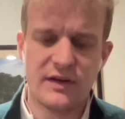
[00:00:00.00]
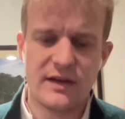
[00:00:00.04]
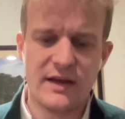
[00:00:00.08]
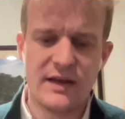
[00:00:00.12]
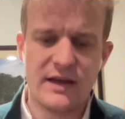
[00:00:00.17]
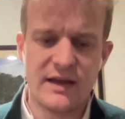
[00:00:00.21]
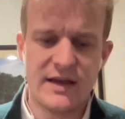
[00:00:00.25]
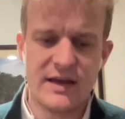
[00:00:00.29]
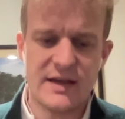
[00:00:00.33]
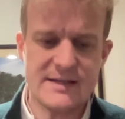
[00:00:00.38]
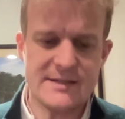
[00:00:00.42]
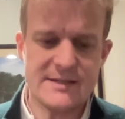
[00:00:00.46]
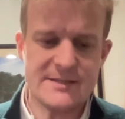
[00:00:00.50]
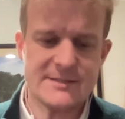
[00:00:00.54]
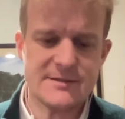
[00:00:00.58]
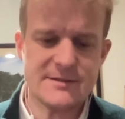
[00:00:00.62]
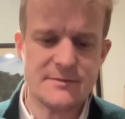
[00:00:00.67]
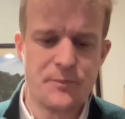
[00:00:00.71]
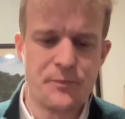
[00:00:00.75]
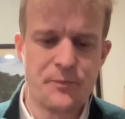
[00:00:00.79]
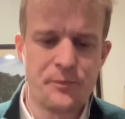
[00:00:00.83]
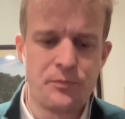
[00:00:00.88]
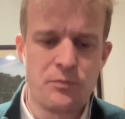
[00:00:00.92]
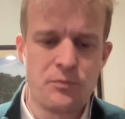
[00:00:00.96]
is
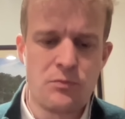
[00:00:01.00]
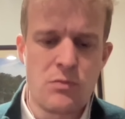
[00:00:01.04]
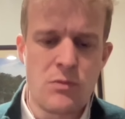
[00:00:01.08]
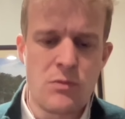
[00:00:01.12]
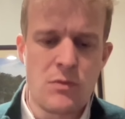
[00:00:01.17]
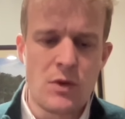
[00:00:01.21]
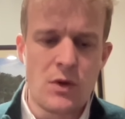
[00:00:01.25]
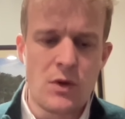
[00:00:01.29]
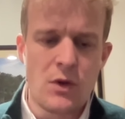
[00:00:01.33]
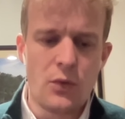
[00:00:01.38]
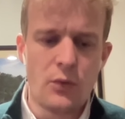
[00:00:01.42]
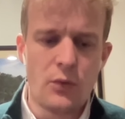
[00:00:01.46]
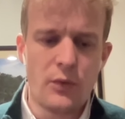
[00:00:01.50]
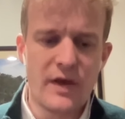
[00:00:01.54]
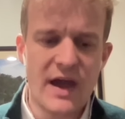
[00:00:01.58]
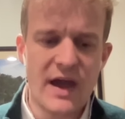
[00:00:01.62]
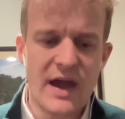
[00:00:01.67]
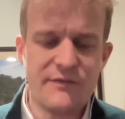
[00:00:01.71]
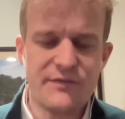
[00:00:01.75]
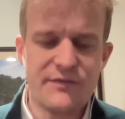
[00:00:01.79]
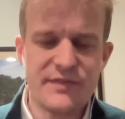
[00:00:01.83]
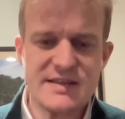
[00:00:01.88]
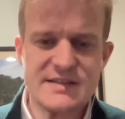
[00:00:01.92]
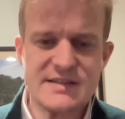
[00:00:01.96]
we
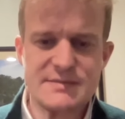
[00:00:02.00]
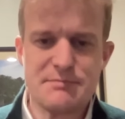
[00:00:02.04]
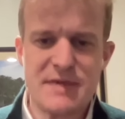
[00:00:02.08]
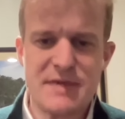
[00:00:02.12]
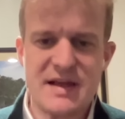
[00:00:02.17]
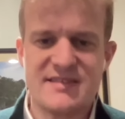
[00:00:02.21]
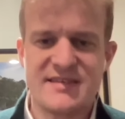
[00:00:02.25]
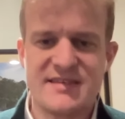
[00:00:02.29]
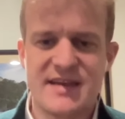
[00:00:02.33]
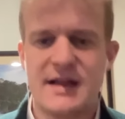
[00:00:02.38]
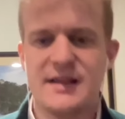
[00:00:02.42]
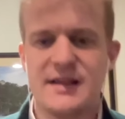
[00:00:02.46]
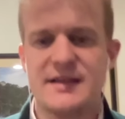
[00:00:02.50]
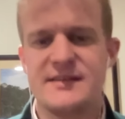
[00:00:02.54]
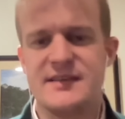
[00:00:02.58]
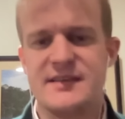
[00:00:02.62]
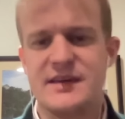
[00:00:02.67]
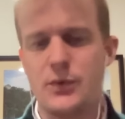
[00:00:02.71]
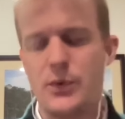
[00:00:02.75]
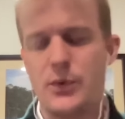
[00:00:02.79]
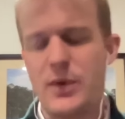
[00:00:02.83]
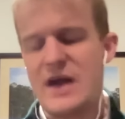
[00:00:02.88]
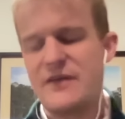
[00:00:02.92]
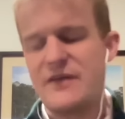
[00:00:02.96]
have this
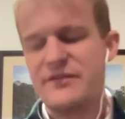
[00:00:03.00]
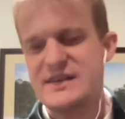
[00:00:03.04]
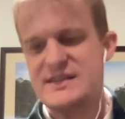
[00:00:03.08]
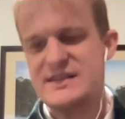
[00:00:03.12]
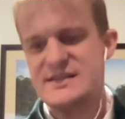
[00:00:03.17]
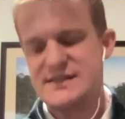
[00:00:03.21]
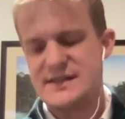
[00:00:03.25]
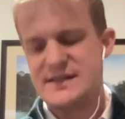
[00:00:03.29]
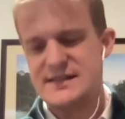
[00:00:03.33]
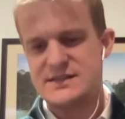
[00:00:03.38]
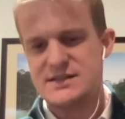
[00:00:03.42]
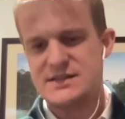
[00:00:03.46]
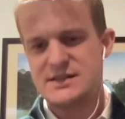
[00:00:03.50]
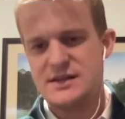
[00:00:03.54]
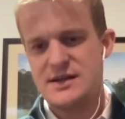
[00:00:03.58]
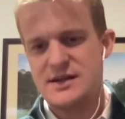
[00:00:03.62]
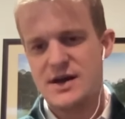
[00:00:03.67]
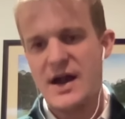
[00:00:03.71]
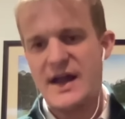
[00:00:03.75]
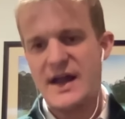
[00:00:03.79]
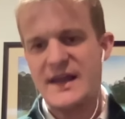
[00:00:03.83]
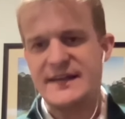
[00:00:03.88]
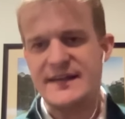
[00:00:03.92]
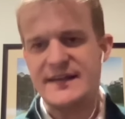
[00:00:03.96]
mentality, we have this
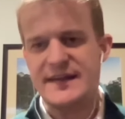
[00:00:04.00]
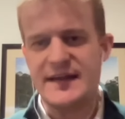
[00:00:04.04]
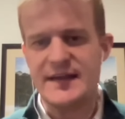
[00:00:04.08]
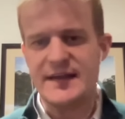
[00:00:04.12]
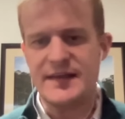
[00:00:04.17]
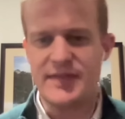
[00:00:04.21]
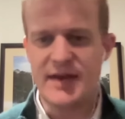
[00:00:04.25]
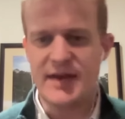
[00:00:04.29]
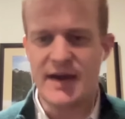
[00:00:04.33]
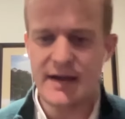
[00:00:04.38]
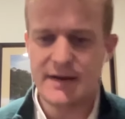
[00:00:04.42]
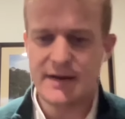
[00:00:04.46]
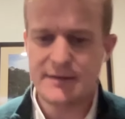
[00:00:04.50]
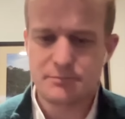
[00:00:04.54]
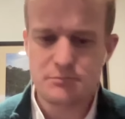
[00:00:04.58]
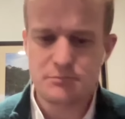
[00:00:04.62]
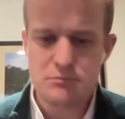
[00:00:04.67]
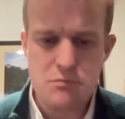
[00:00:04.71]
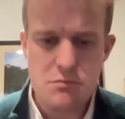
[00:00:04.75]
idea that